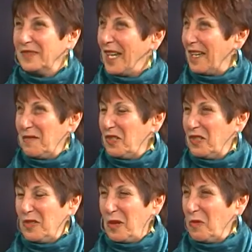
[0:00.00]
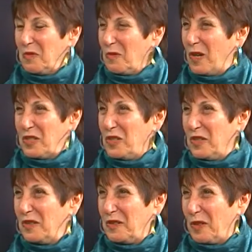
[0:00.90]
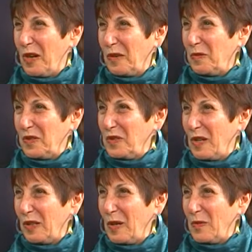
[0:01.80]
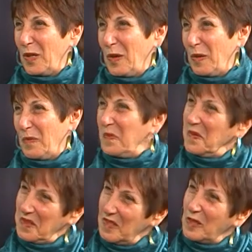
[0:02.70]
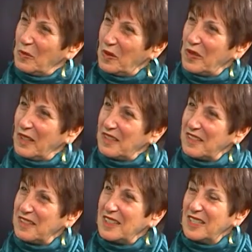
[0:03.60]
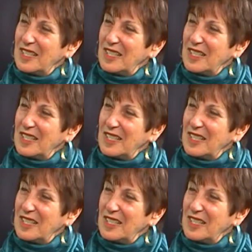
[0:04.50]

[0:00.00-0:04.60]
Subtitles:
It was no question this dog was not coming home with us.